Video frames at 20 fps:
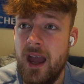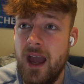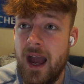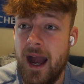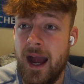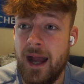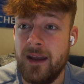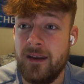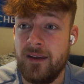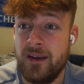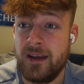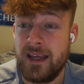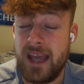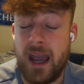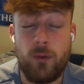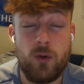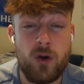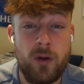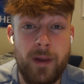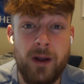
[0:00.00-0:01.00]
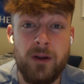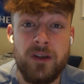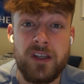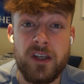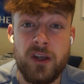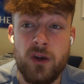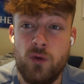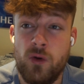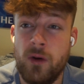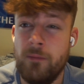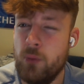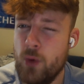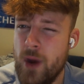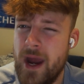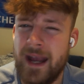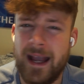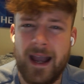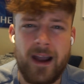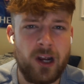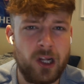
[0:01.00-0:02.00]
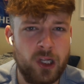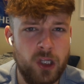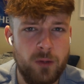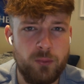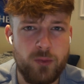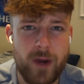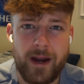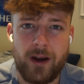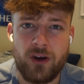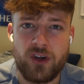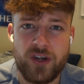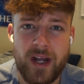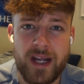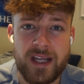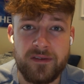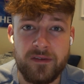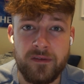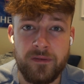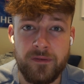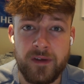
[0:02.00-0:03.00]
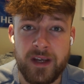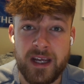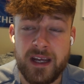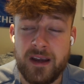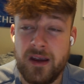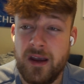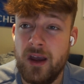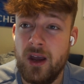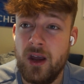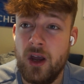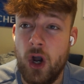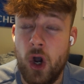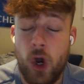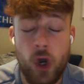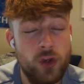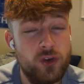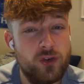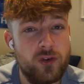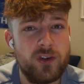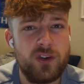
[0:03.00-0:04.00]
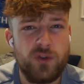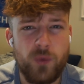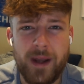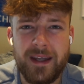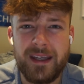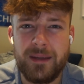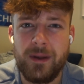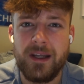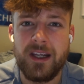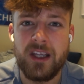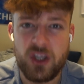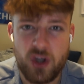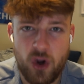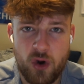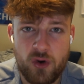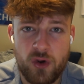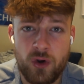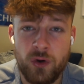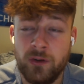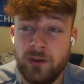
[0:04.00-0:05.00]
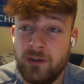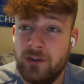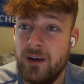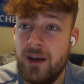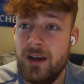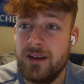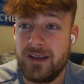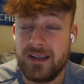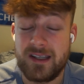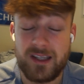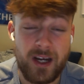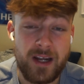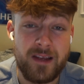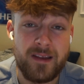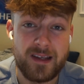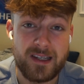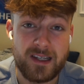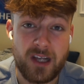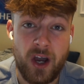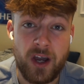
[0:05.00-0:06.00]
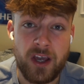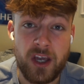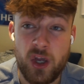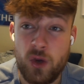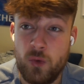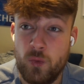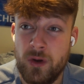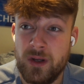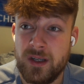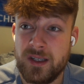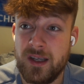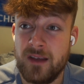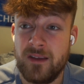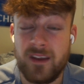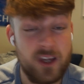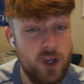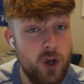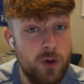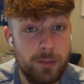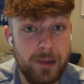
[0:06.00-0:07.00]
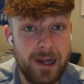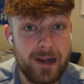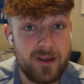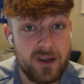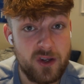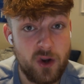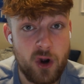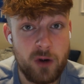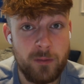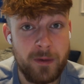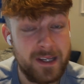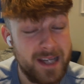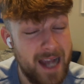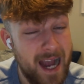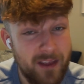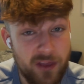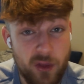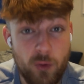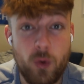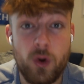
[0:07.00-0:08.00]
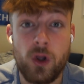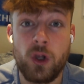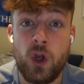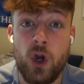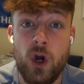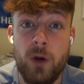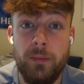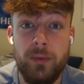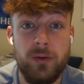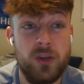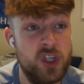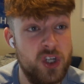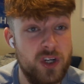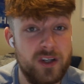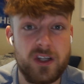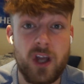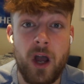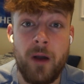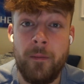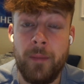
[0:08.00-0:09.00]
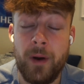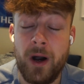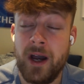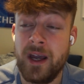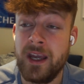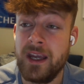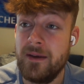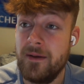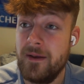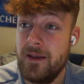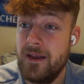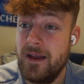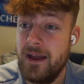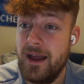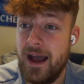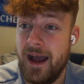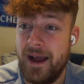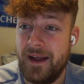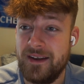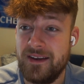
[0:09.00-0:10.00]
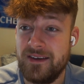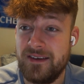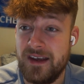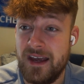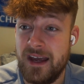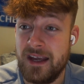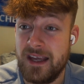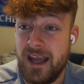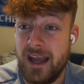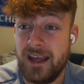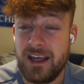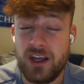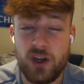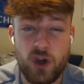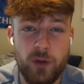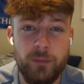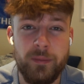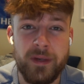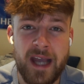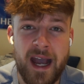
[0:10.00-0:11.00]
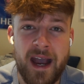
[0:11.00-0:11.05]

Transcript: And yeah, we're about to break our club record transfer fee, 120 million euros to sign this guy who was the young player of the tournament at the World Cup just gone by. And yeah, he could be